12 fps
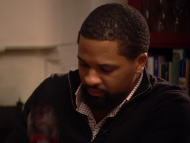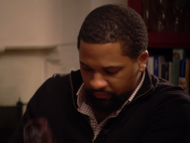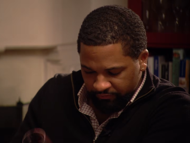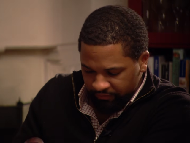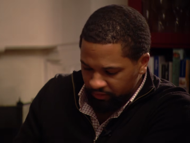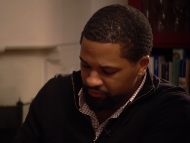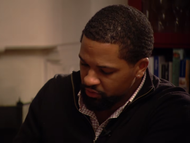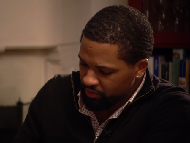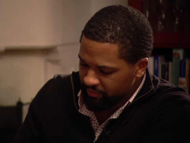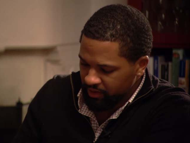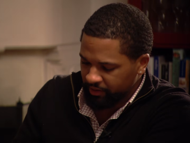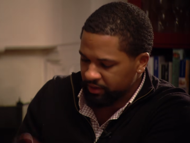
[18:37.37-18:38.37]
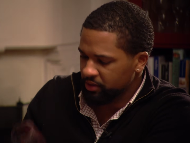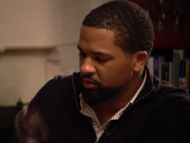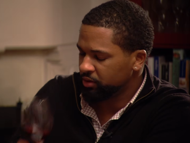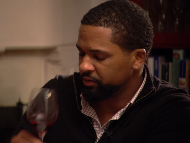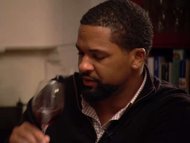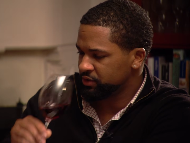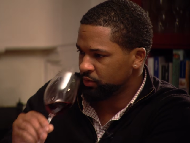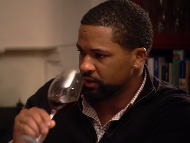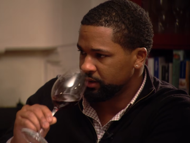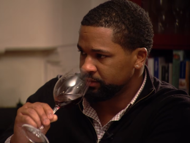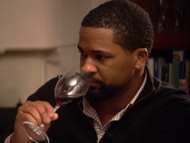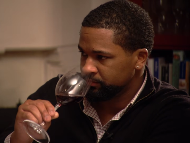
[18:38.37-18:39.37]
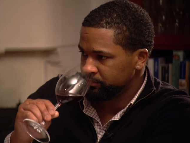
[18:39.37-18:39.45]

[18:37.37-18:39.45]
Feel new American oak on this wine.